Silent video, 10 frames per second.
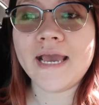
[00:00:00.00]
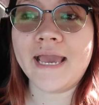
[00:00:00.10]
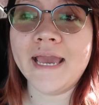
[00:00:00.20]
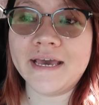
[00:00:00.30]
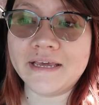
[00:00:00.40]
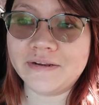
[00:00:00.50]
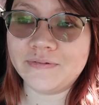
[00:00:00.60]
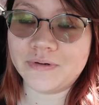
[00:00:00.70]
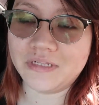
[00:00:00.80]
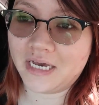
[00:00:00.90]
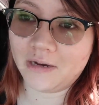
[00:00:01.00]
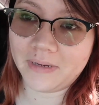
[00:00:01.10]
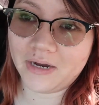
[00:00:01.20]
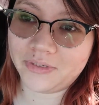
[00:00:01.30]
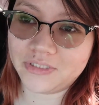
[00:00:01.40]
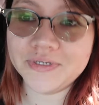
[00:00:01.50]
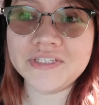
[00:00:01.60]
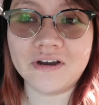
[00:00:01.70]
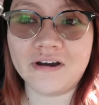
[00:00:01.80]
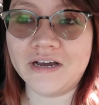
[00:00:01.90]
and will help out with
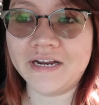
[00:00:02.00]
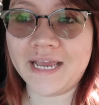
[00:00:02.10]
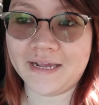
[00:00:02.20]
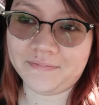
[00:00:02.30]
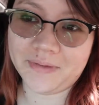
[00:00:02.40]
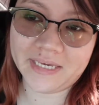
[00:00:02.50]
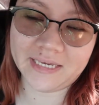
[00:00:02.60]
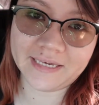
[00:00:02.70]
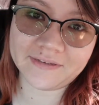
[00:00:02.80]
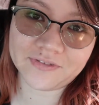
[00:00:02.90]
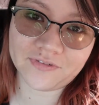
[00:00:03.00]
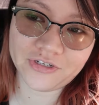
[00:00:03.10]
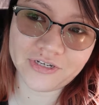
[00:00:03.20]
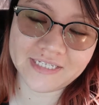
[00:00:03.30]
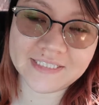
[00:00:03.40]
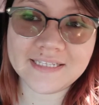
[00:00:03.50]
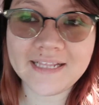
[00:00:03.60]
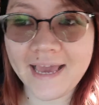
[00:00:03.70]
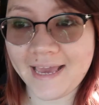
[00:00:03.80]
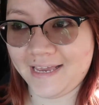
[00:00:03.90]
TwitchCon and making gifts for you guys
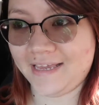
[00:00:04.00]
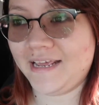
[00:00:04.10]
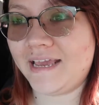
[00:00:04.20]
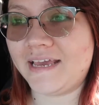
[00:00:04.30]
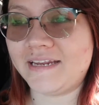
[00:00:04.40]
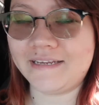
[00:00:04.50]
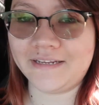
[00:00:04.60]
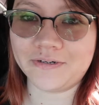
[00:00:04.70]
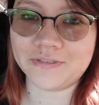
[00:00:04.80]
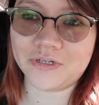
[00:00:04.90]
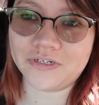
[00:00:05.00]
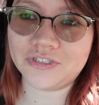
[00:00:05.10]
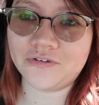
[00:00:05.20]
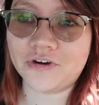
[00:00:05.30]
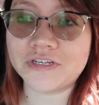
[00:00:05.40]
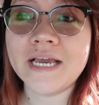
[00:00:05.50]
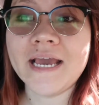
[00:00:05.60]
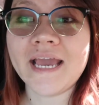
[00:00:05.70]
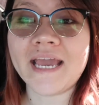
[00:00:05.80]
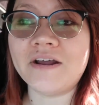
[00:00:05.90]
then and you know, so on and so forth.
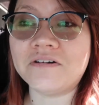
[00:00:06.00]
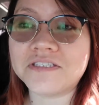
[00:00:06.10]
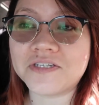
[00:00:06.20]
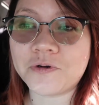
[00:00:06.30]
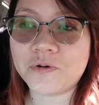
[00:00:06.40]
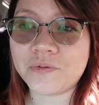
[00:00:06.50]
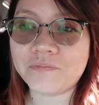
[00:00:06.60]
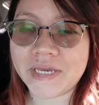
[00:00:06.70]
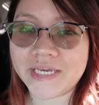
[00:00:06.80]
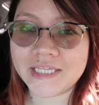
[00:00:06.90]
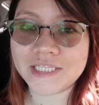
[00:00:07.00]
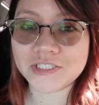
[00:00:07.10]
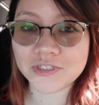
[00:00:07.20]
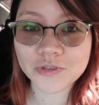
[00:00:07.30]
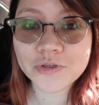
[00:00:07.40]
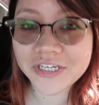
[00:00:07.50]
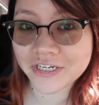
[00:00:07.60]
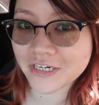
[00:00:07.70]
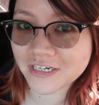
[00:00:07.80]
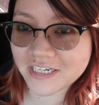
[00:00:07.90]
And also making the two
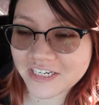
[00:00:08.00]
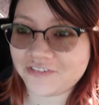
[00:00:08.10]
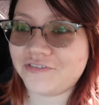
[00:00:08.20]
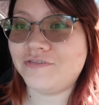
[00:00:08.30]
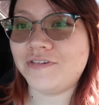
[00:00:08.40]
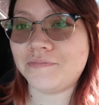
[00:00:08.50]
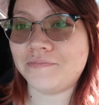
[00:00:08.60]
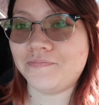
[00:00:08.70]
year gift